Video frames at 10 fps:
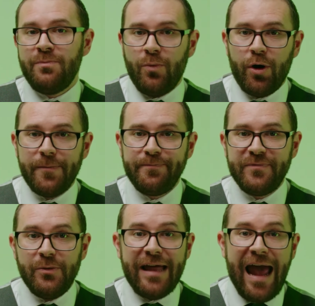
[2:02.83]
more.
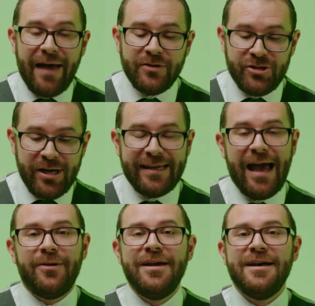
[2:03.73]
You will have to check
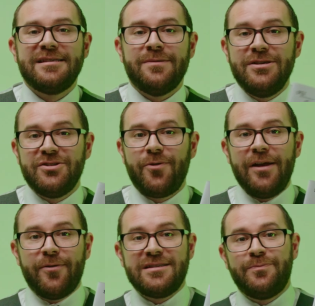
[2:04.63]
out some of these
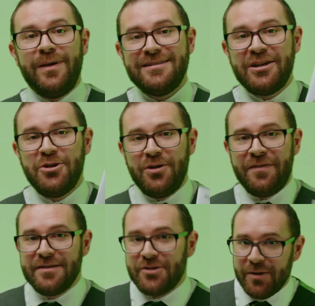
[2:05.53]
great recipes included in
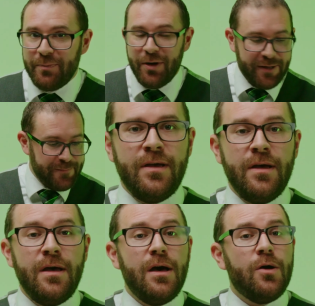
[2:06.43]
this cookbook.
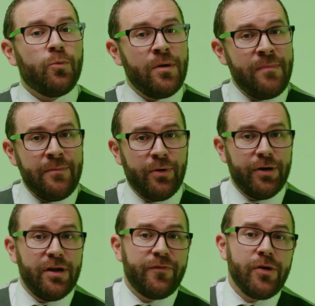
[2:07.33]

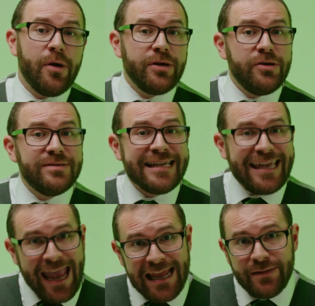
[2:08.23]
Remember, if you're using
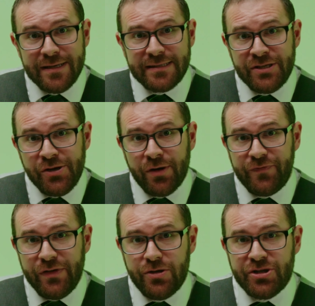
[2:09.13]
cannabis in your
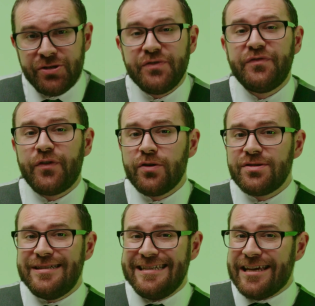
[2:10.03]
infusion, to
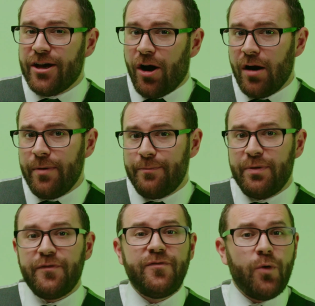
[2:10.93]
first decarb it
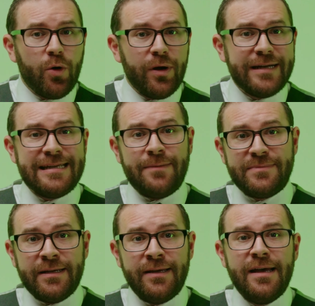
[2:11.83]
before
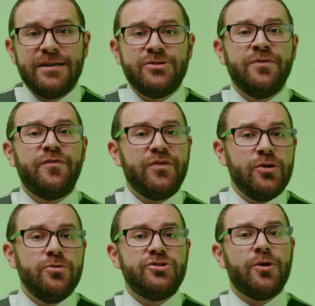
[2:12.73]
attempting to
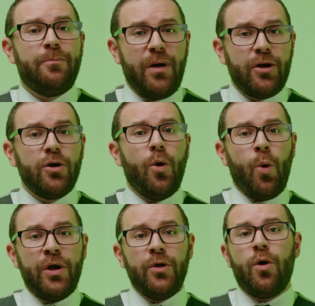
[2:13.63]
infuse your butter,
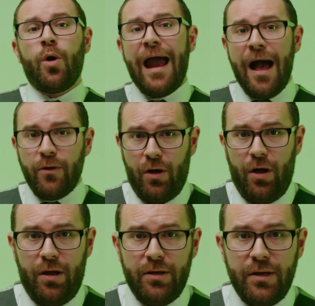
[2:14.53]
oil, or alcohol.